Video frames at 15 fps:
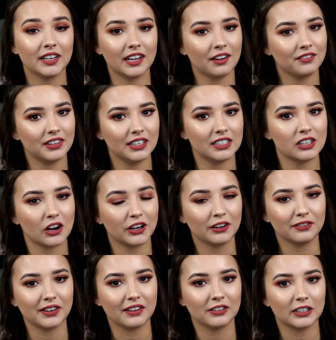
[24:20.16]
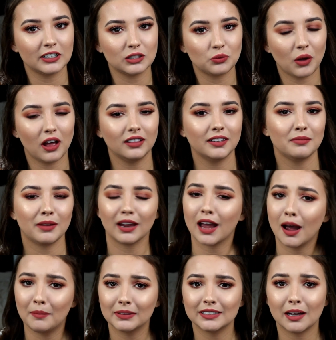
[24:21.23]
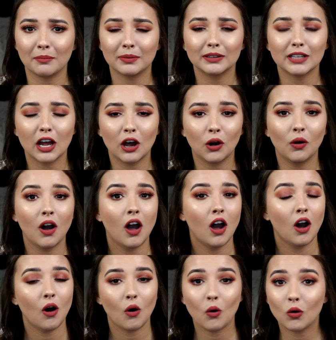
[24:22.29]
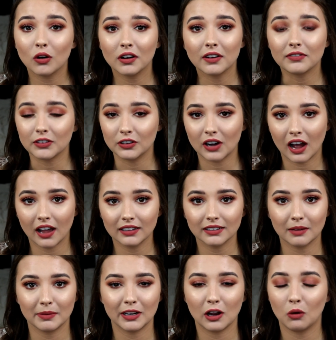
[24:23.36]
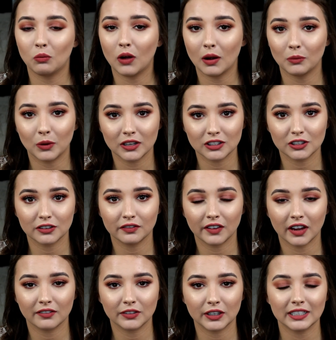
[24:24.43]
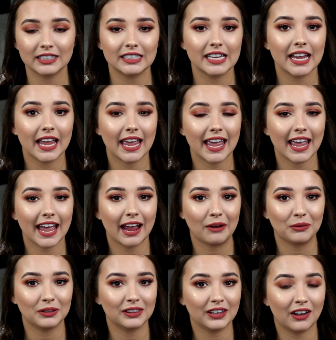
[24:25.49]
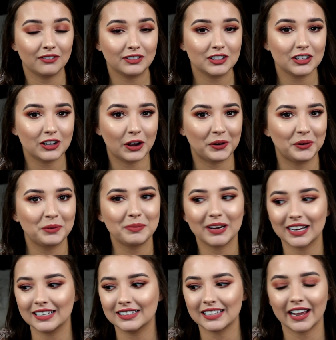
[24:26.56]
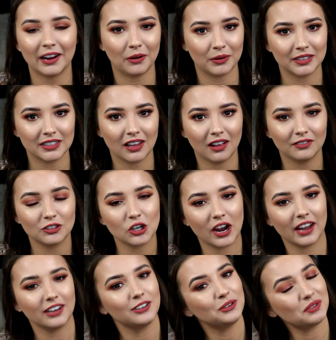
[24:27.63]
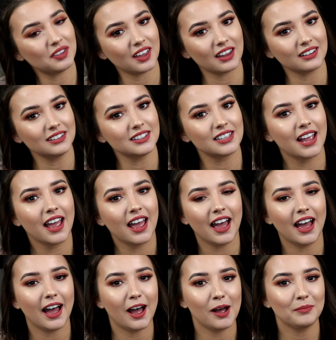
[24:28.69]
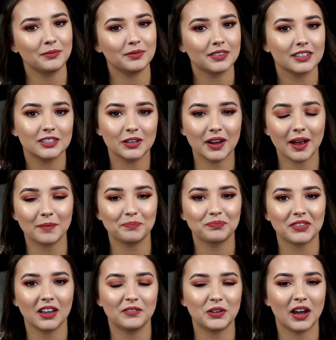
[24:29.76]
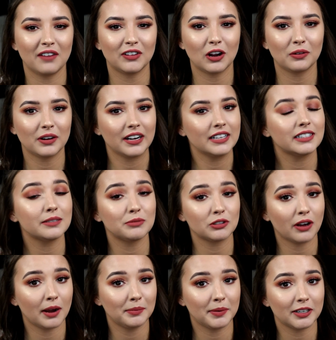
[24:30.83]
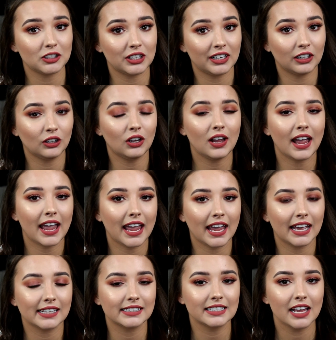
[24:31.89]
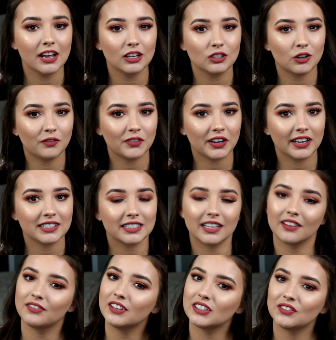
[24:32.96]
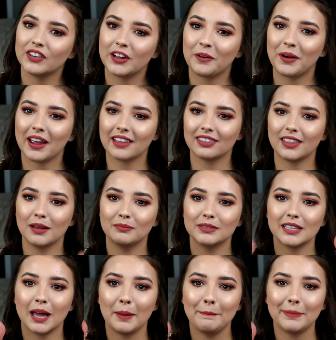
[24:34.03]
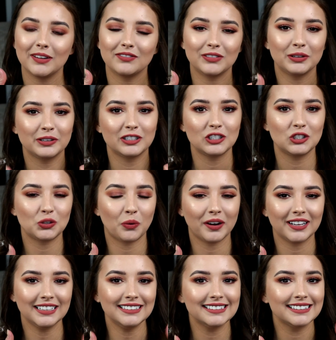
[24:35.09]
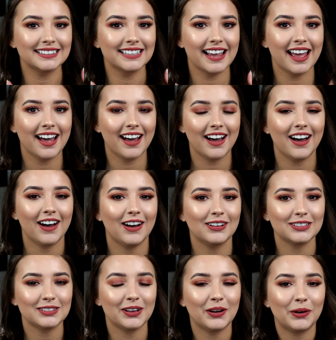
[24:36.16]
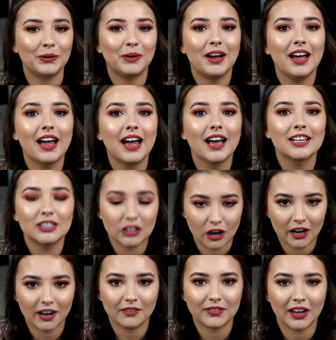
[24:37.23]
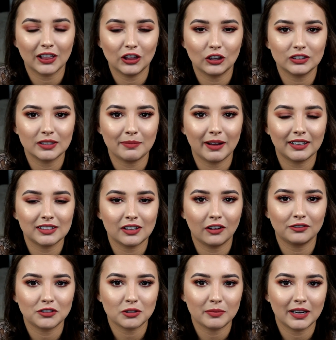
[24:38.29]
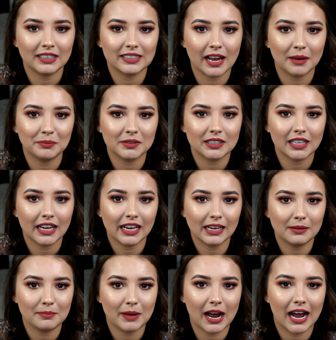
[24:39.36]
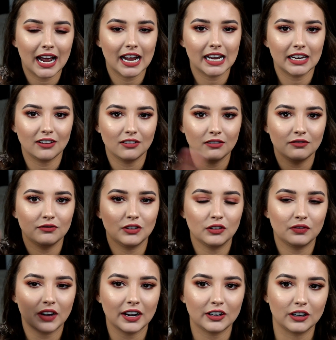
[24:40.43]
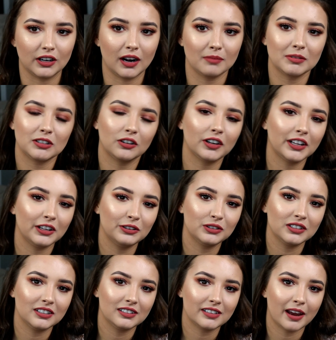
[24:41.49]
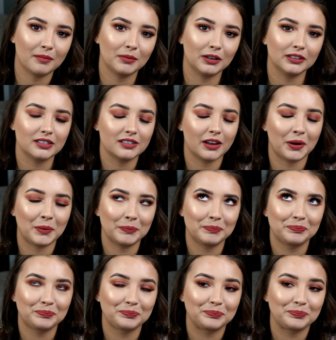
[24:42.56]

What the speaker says: any of these are your favorite as well, leave me a comment down below. Or if they're not, let me know what was your favorite. I would love to know because I always love trying new things. So yeah, if you haven't already, subscribe to my channel and don't forget to give this video a thumbs up if you enjoyed it. Also, sorry if I looked at myself too many times in my viewfinder. I'm still getting used to this camera, so